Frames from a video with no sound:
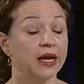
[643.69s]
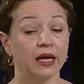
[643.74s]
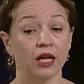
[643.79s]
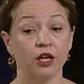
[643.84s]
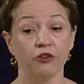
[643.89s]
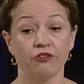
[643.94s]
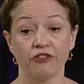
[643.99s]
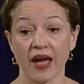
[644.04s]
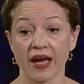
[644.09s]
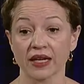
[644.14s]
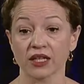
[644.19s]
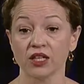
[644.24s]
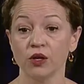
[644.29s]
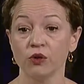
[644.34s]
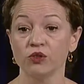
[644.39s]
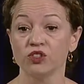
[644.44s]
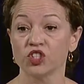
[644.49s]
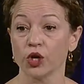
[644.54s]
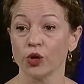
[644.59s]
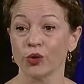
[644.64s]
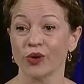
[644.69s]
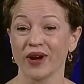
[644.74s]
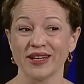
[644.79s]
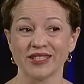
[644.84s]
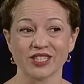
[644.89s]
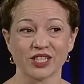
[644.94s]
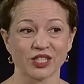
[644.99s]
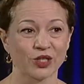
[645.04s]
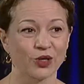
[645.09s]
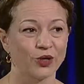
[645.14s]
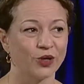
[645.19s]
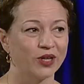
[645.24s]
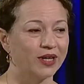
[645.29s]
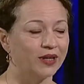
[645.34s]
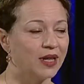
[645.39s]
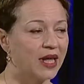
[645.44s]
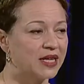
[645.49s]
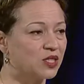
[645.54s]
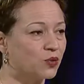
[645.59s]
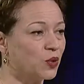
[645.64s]
In fact, no joke, I just heard it
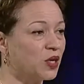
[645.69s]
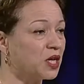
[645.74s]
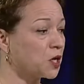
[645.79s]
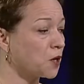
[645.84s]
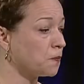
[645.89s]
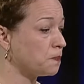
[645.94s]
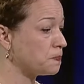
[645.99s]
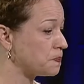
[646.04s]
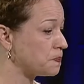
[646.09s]
last week.